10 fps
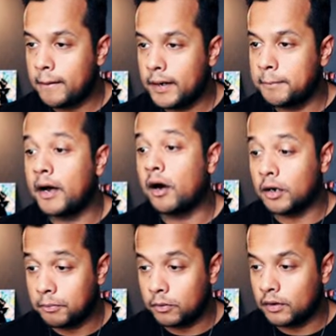in my
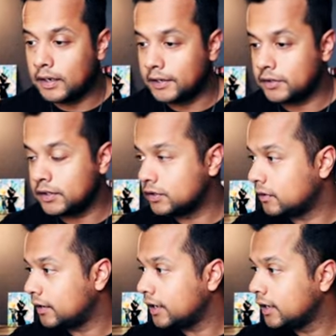artboard actually,
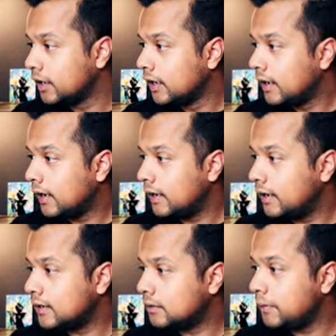sorry. And
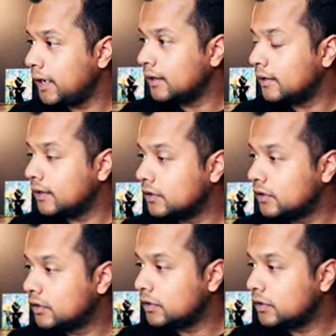let's make this